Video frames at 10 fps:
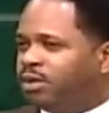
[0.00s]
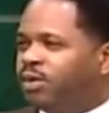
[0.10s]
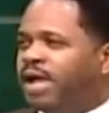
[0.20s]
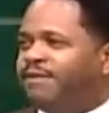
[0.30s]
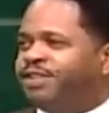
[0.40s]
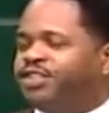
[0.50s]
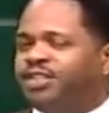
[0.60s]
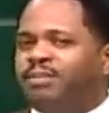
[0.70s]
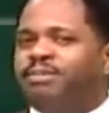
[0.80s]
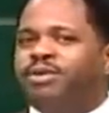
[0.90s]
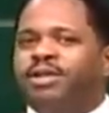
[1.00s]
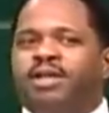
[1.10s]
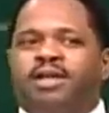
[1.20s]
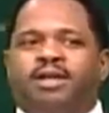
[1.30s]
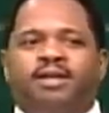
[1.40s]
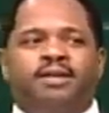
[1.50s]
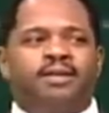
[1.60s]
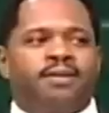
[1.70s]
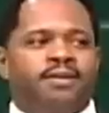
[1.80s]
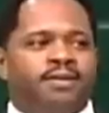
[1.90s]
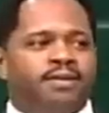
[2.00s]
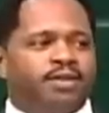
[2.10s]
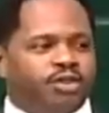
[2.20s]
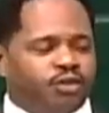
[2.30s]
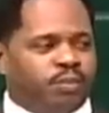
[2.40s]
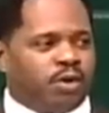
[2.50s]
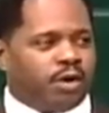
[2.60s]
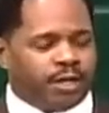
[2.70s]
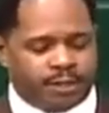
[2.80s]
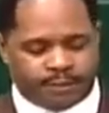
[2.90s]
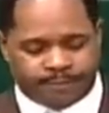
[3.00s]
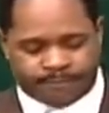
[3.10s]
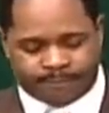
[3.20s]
who have assembled here this morning.